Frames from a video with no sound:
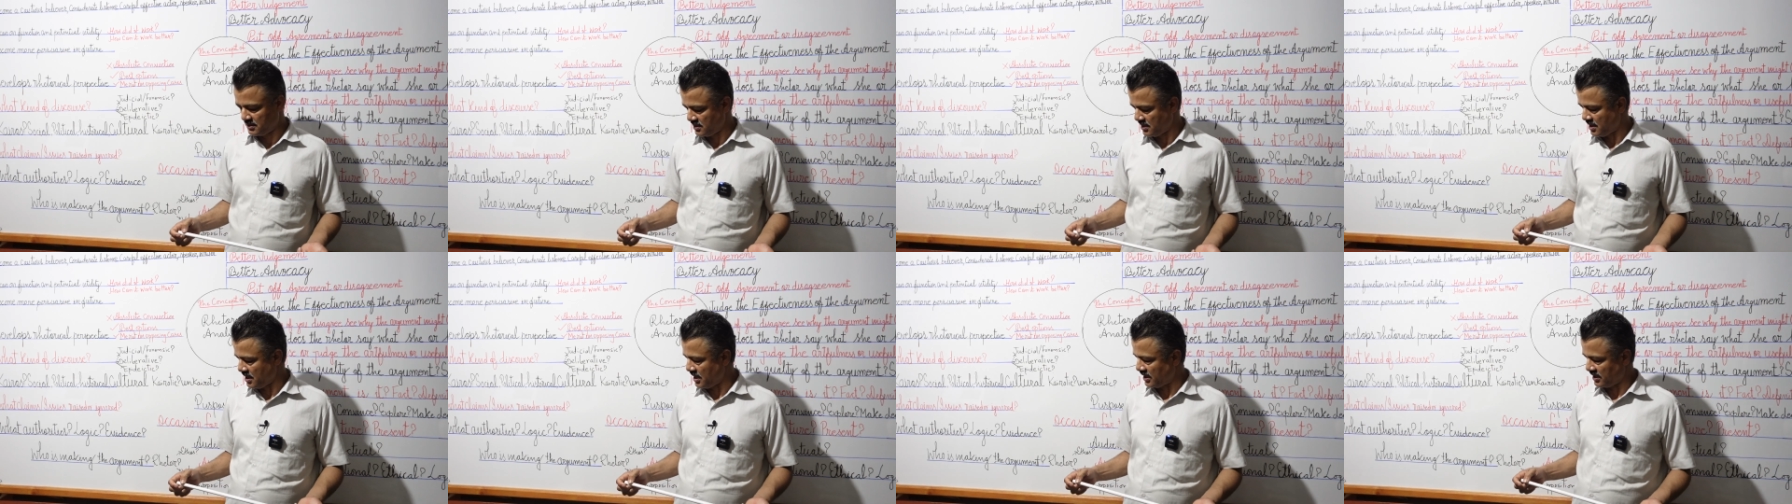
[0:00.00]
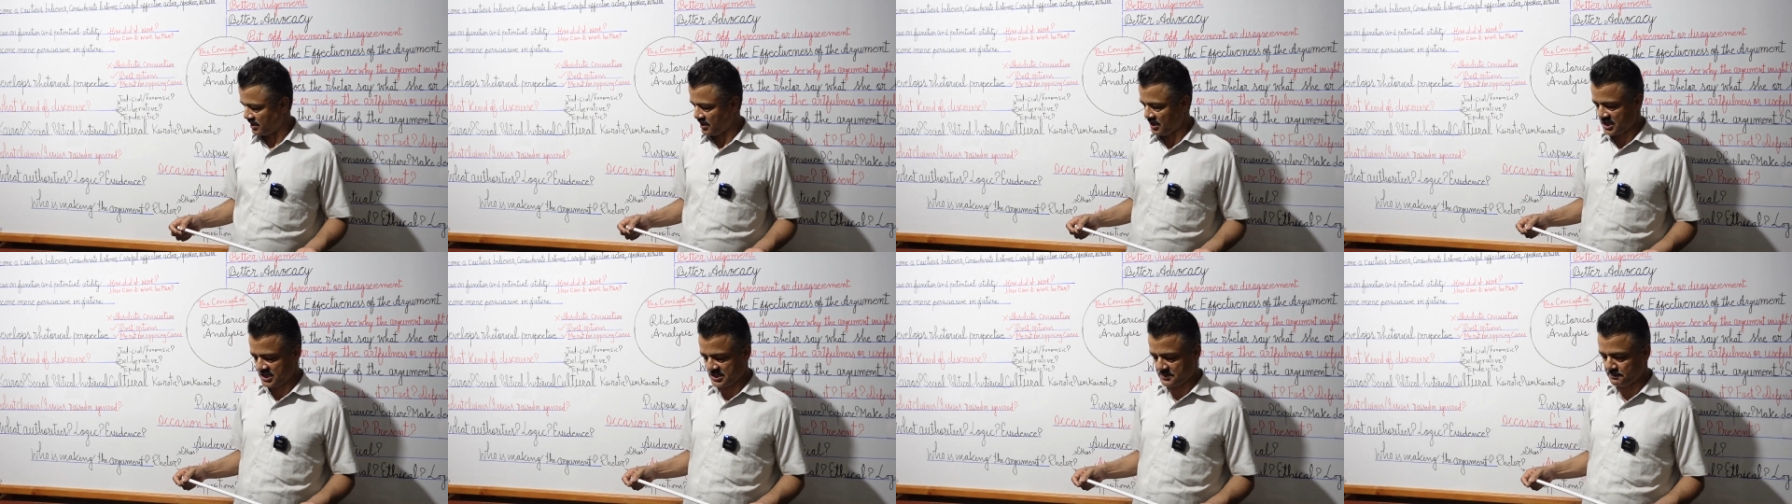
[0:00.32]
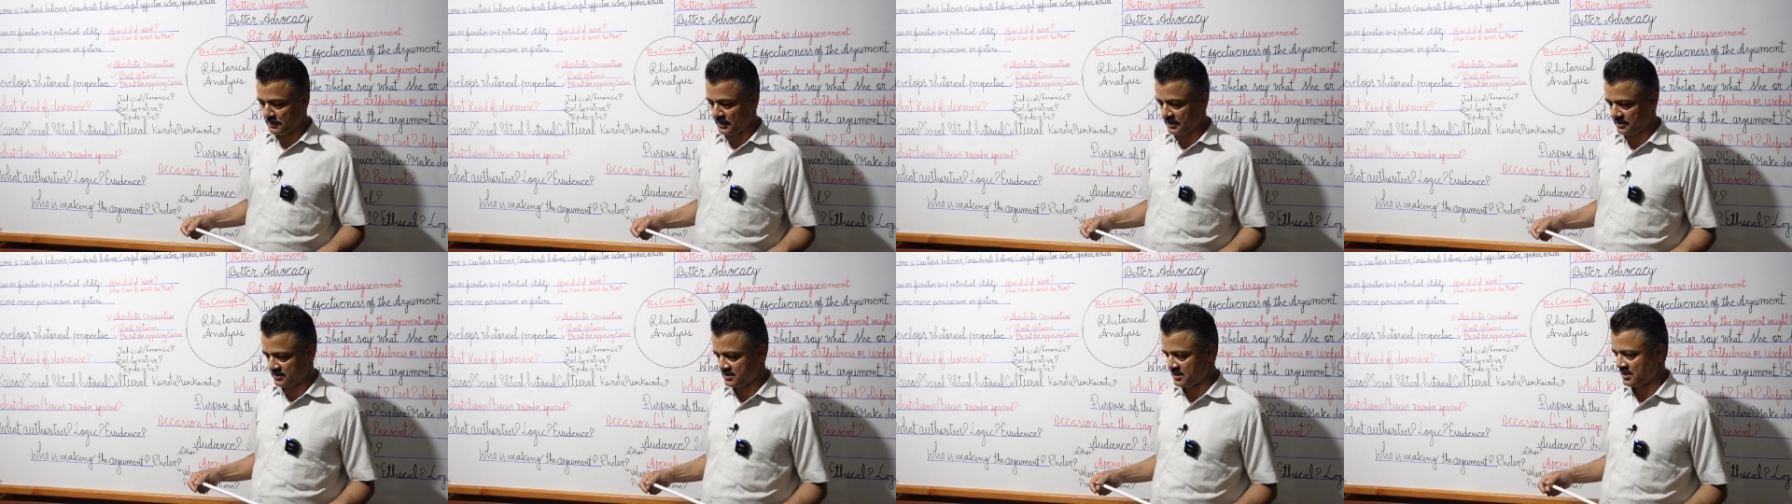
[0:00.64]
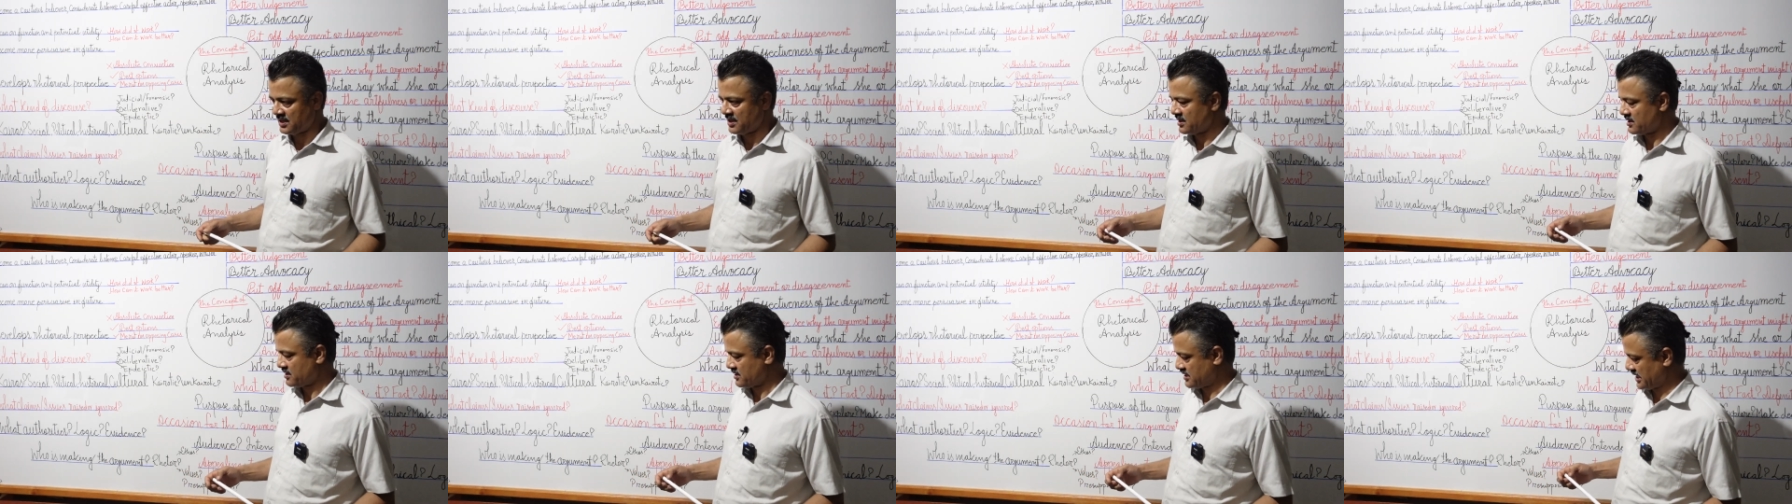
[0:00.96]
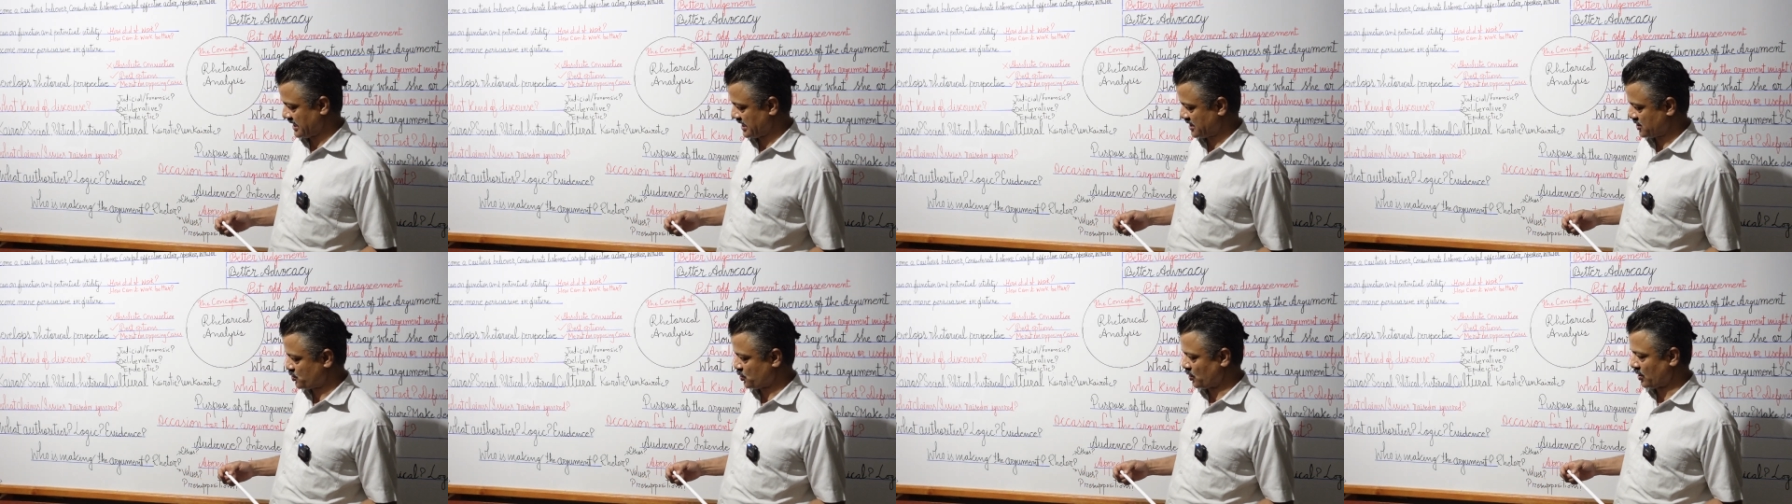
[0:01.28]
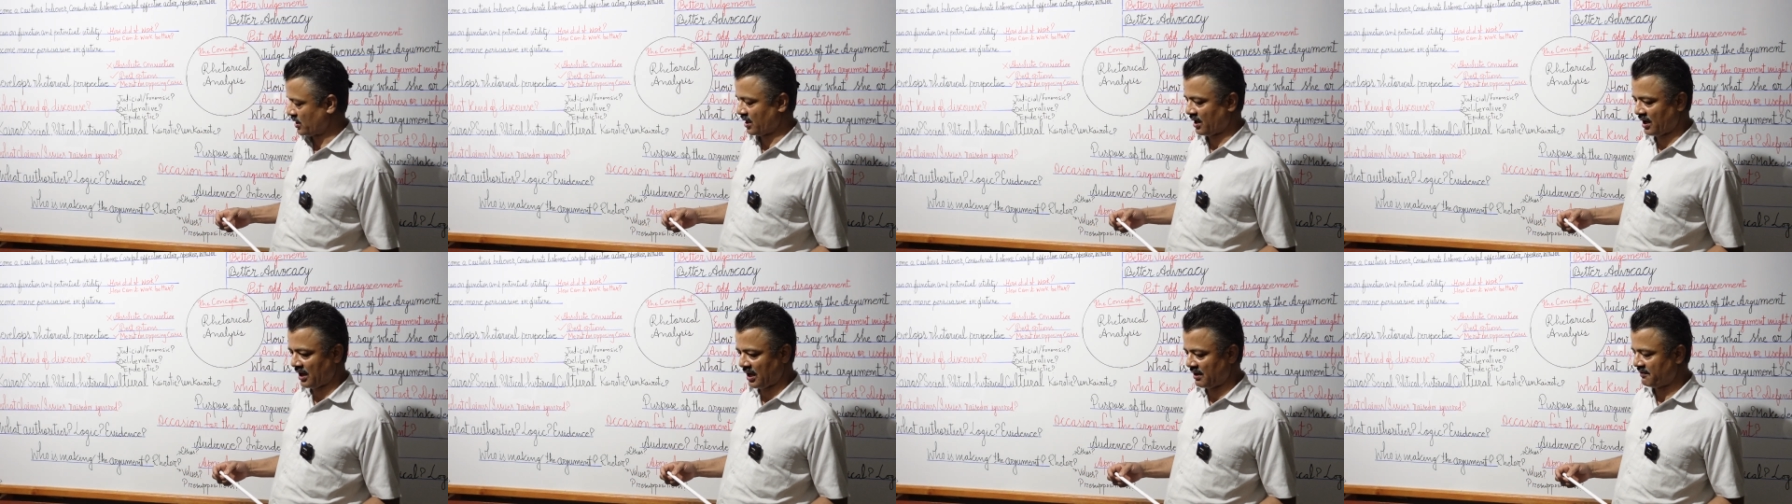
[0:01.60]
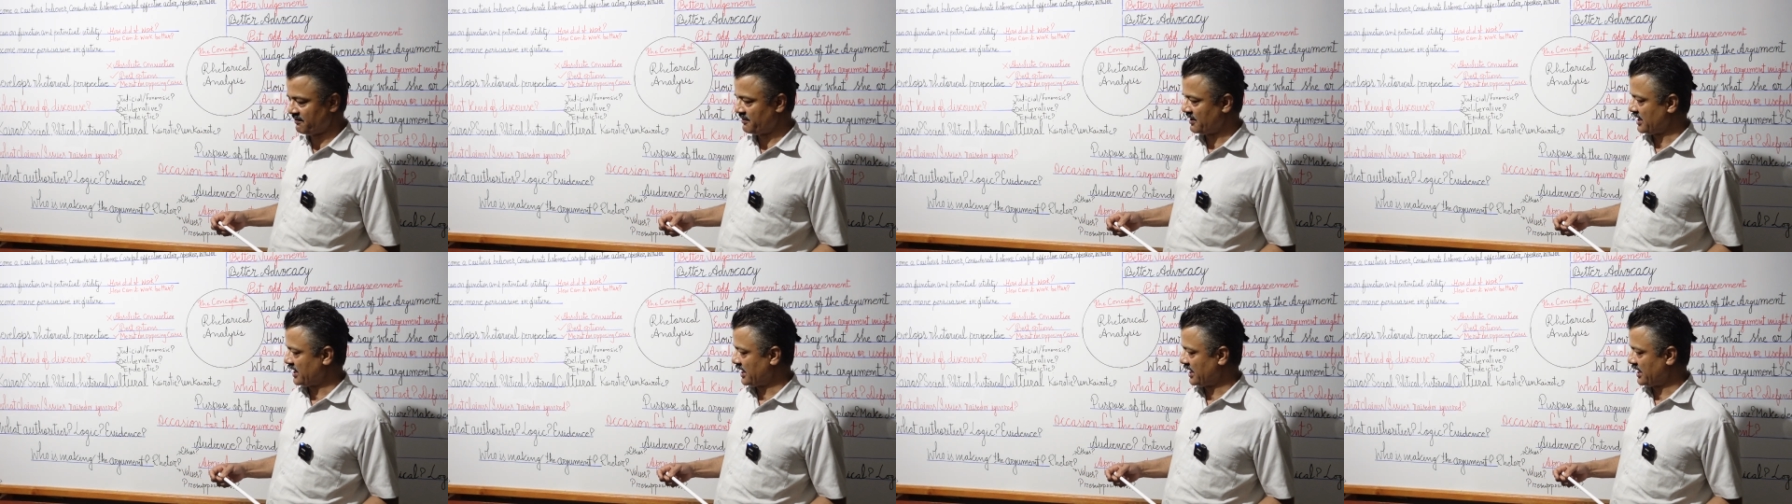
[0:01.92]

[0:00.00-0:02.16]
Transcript: her husband's sexual love